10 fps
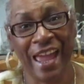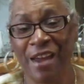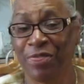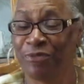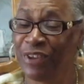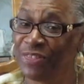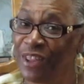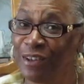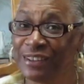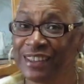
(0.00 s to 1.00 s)
and for
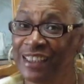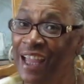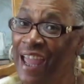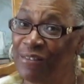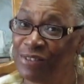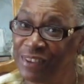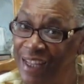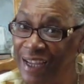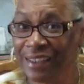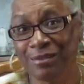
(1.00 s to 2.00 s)
those that have
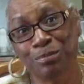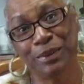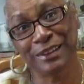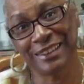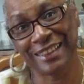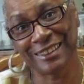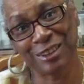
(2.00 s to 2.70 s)
not pushed that